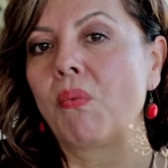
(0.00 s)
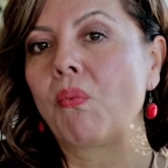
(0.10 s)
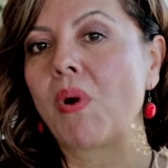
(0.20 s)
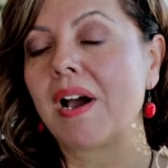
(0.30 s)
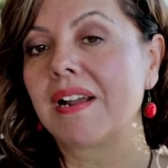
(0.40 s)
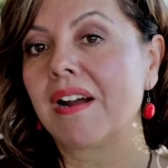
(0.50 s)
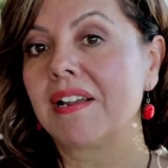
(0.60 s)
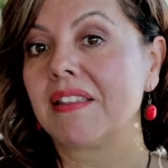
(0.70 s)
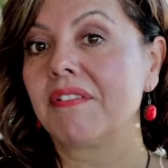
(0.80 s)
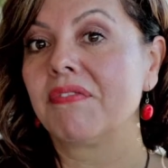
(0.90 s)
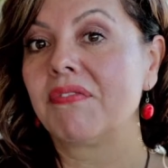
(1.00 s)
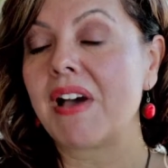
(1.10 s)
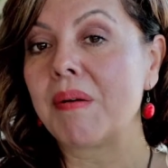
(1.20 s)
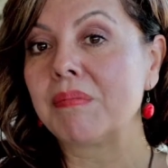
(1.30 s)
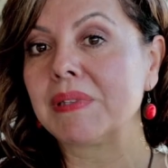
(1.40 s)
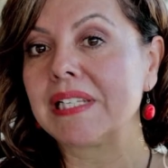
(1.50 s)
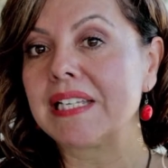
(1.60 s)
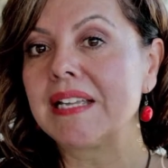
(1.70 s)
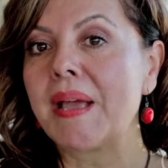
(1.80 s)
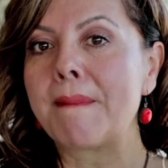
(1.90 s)
what are the
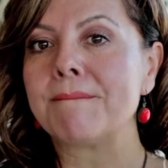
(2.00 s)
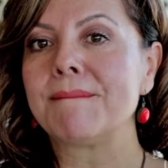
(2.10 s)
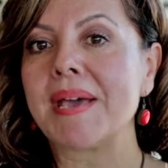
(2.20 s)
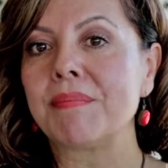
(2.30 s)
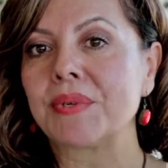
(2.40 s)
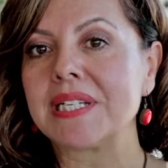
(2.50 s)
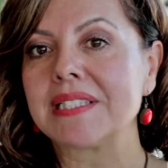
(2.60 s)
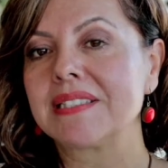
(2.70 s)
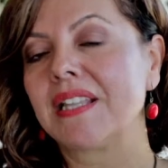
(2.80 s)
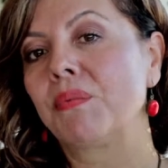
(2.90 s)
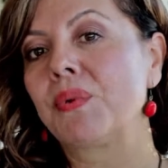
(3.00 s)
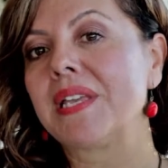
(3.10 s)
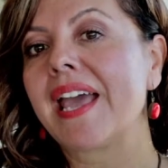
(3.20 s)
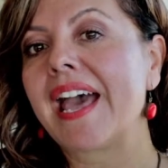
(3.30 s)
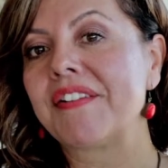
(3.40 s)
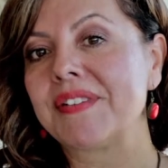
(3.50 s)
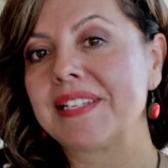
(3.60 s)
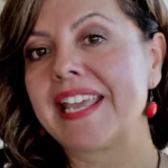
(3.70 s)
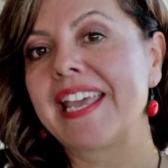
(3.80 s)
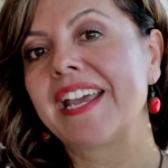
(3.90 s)
family memories that we have
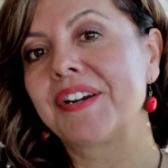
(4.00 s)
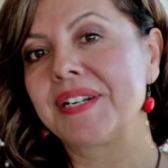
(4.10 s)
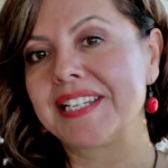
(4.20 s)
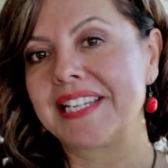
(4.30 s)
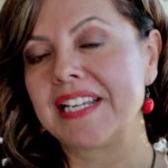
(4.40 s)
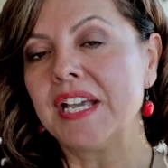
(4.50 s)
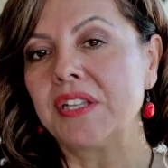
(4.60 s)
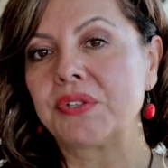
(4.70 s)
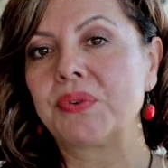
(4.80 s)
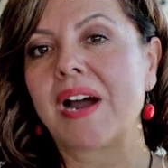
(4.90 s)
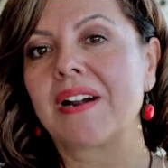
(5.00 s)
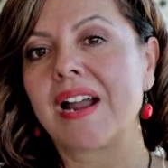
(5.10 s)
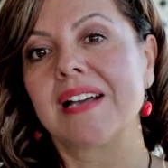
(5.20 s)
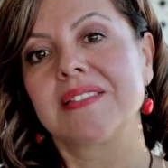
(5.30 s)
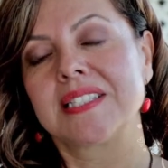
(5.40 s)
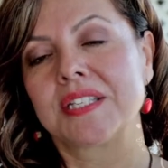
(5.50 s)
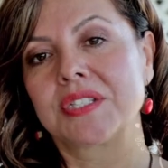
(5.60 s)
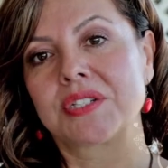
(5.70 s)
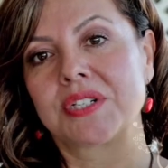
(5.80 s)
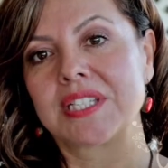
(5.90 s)
inherited through our
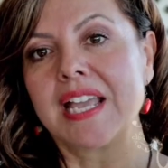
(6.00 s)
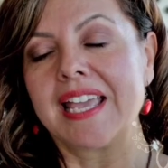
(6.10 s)
ancestors.